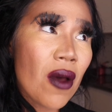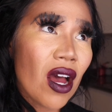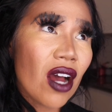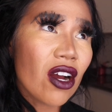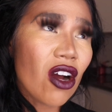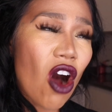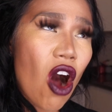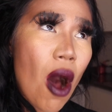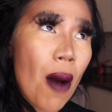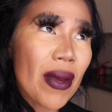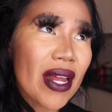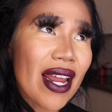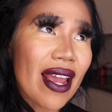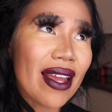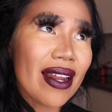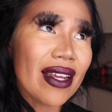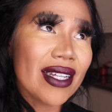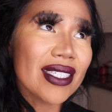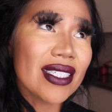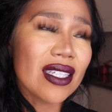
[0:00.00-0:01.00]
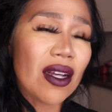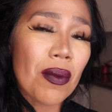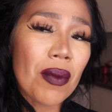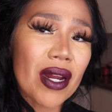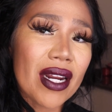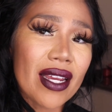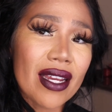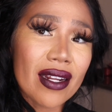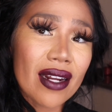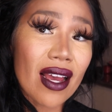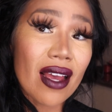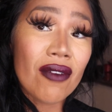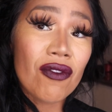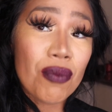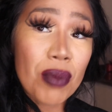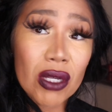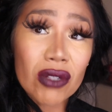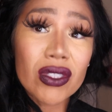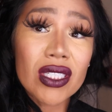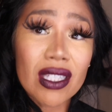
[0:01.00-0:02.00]
accommodating somebody in an
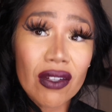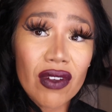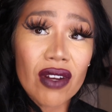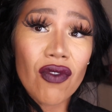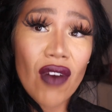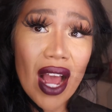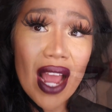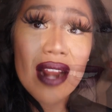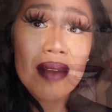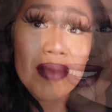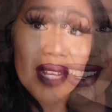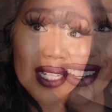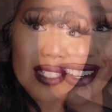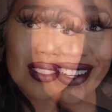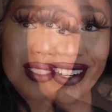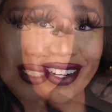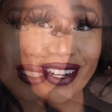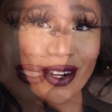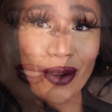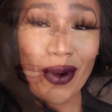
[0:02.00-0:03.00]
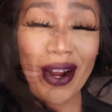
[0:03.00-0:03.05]
abusive environment?